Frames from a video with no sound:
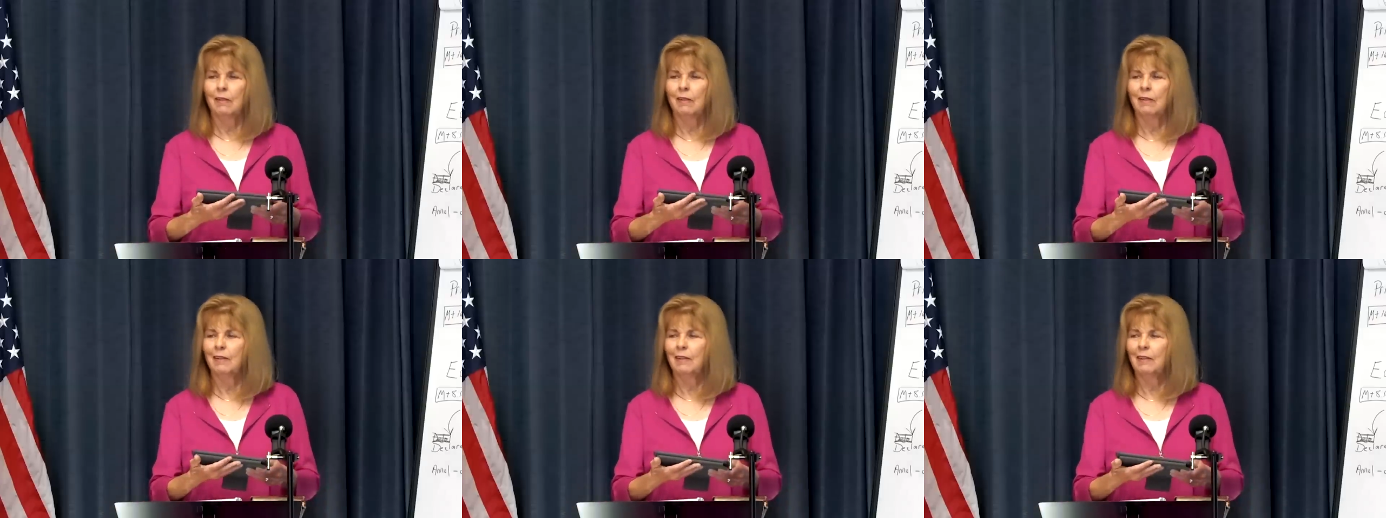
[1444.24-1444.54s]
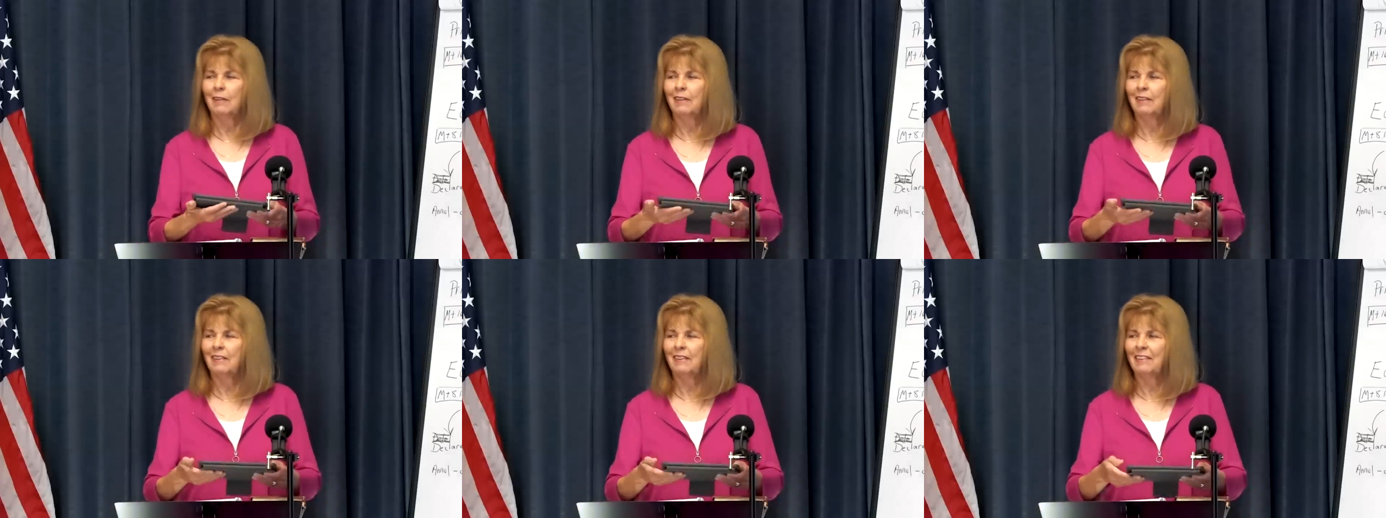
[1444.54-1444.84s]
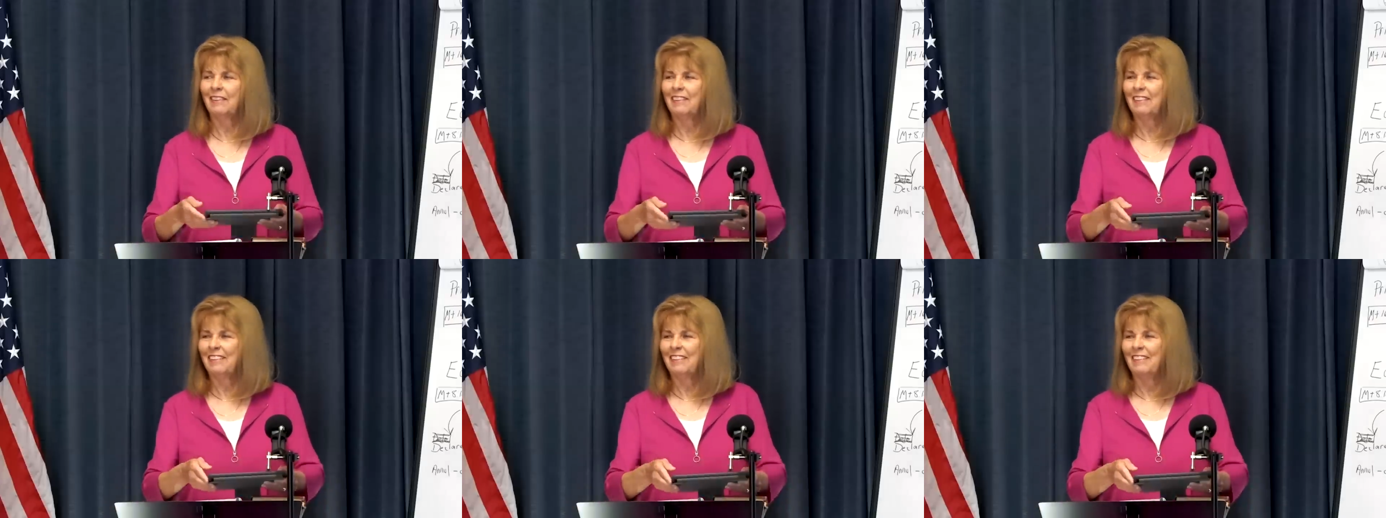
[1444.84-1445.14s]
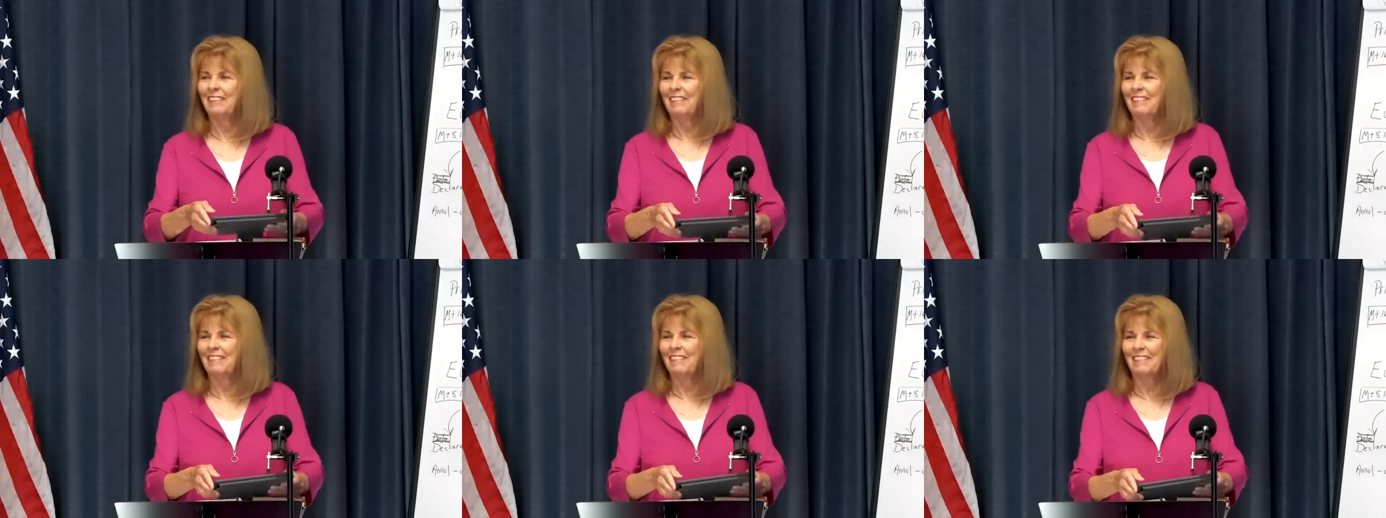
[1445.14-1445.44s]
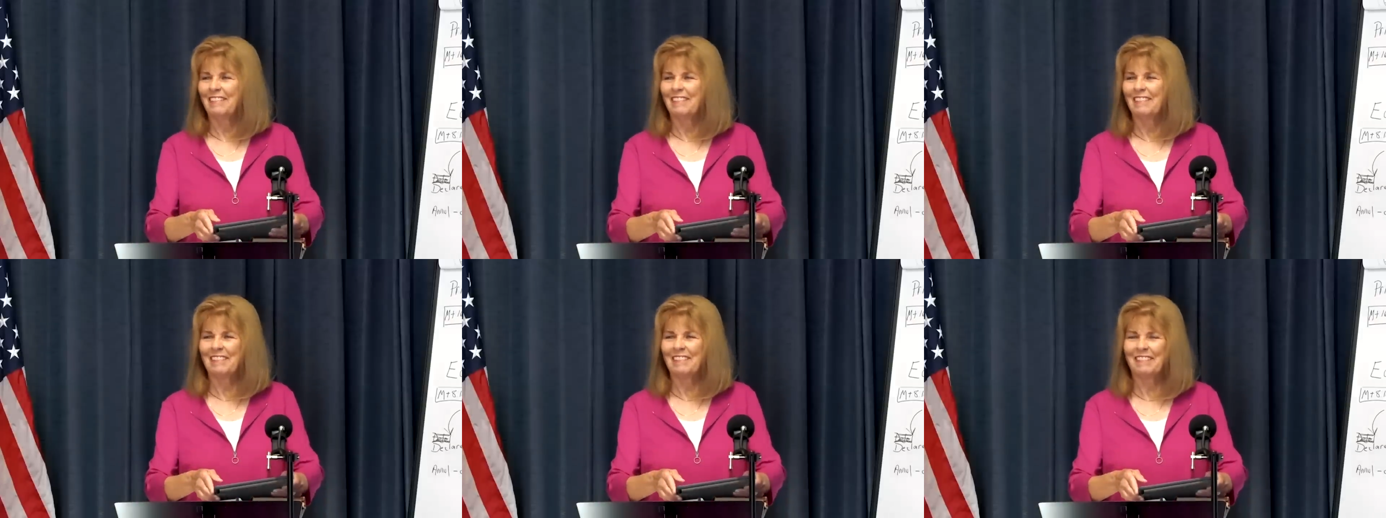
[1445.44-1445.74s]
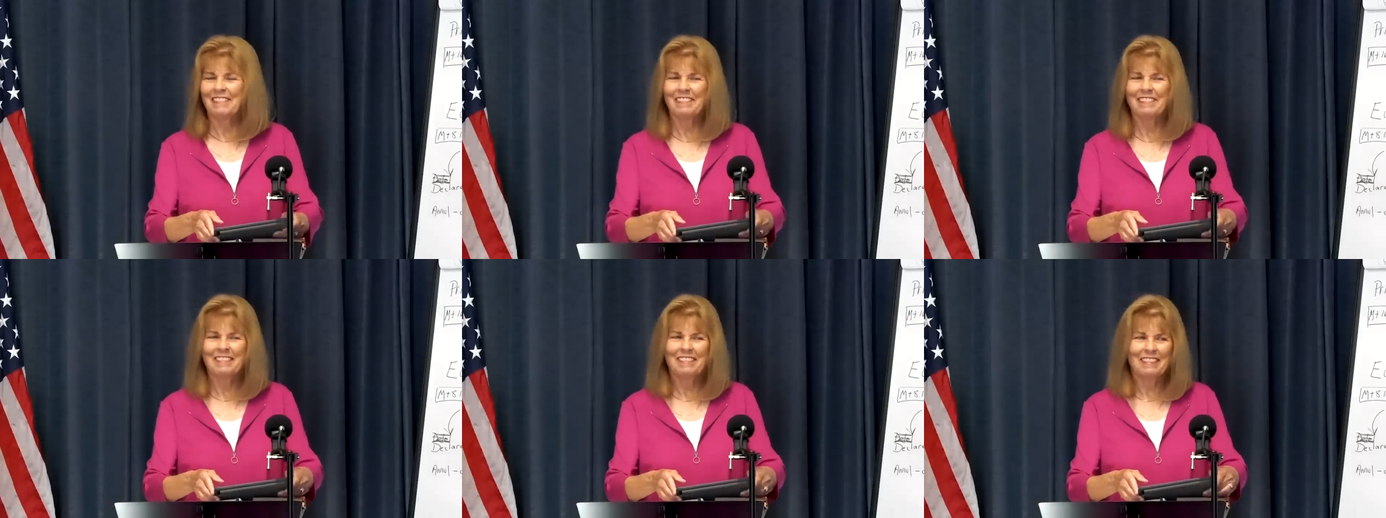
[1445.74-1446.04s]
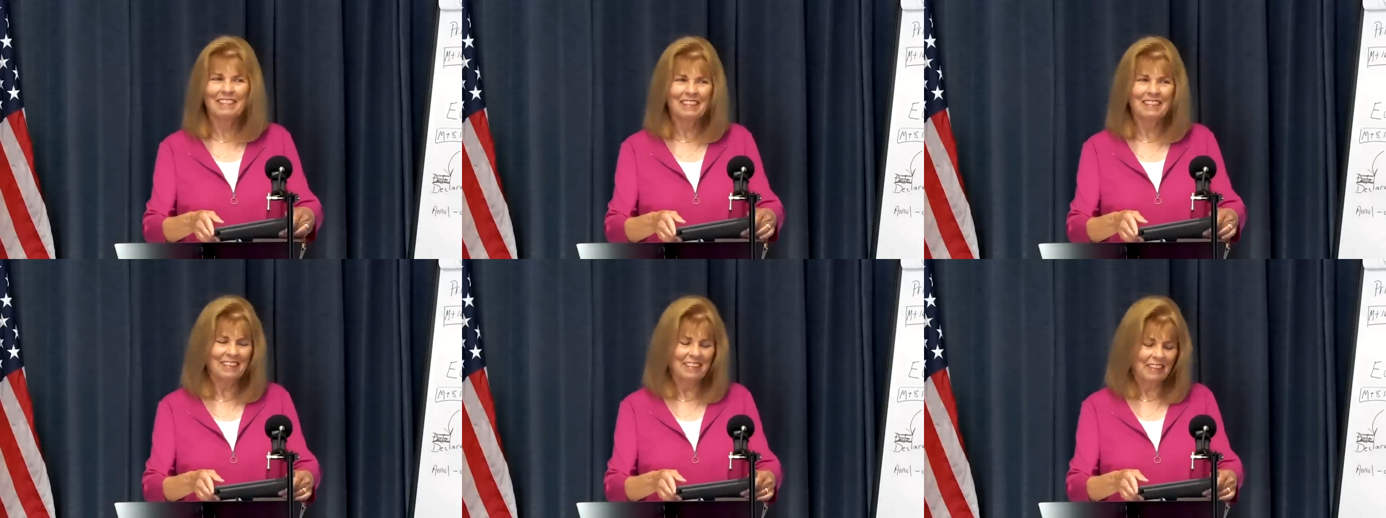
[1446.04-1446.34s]

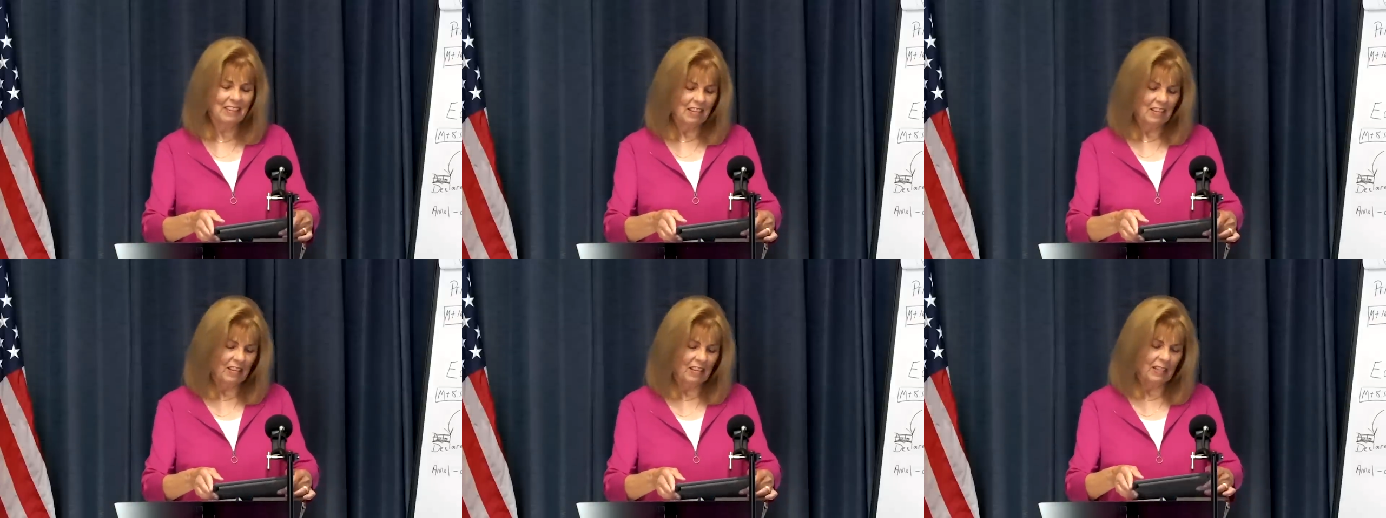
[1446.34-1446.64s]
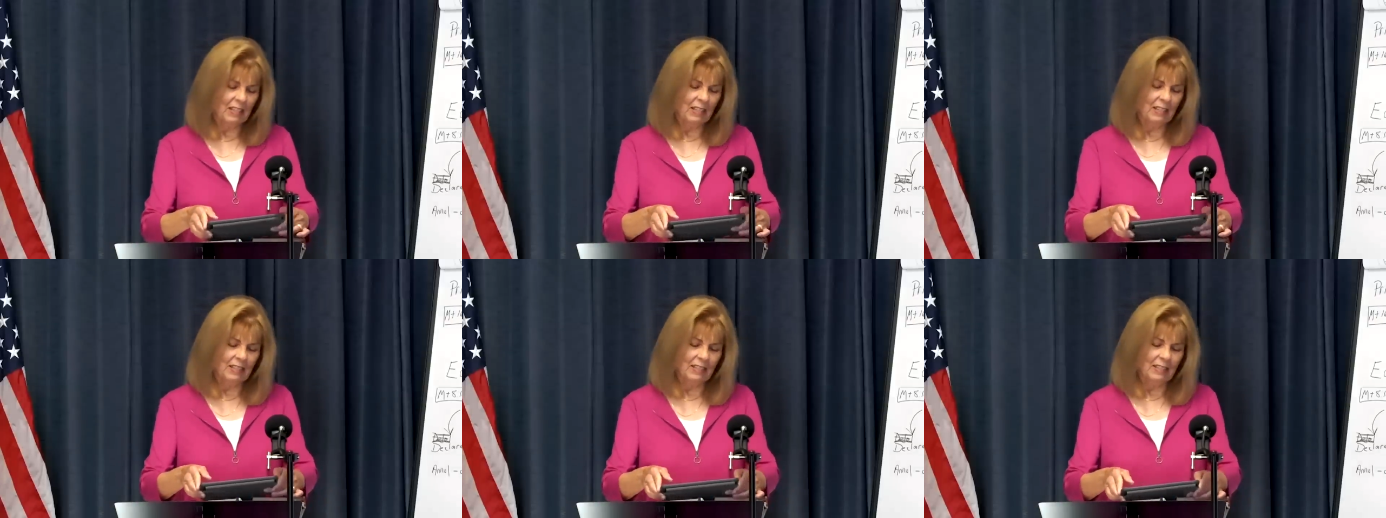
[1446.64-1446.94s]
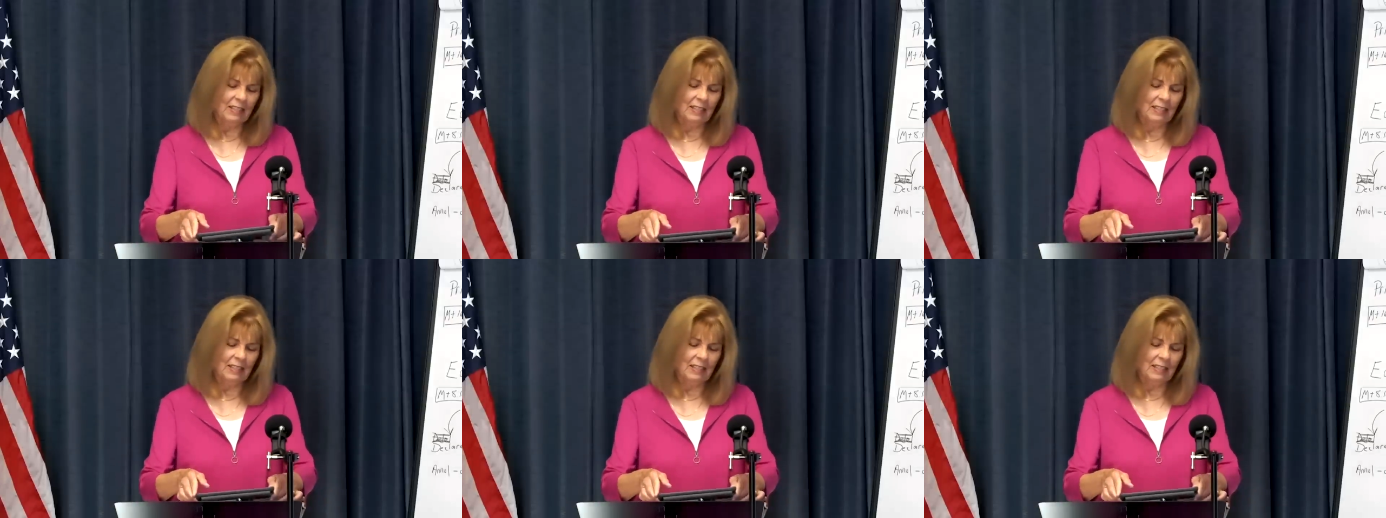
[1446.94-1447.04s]
(no one is talking)